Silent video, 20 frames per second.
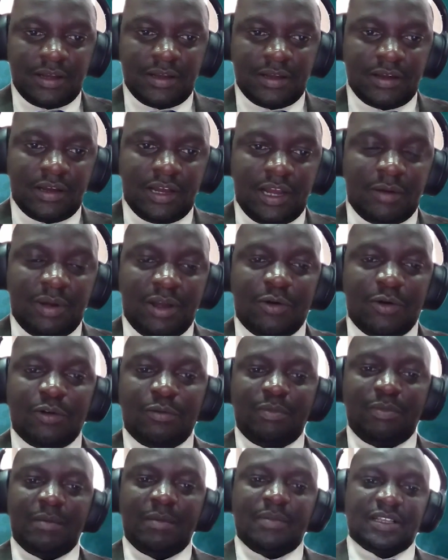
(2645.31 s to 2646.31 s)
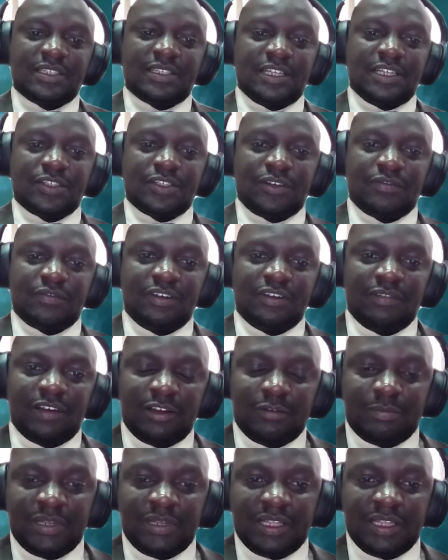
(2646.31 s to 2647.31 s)
our own member states of
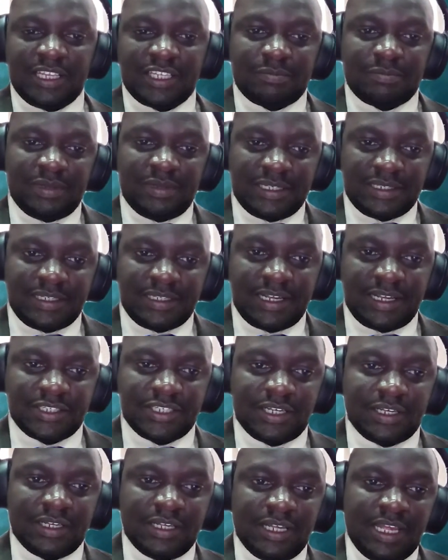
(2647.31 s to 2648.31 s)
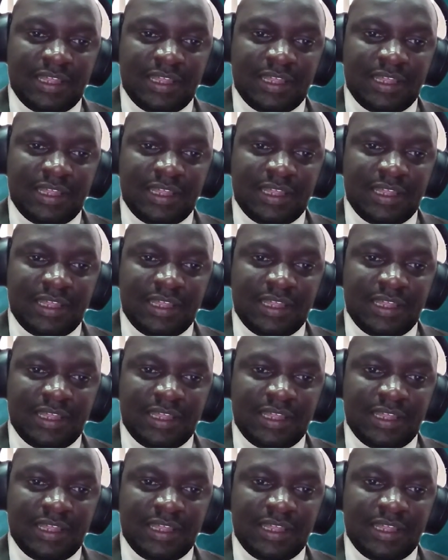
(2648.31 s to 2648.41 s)
developing the space sector,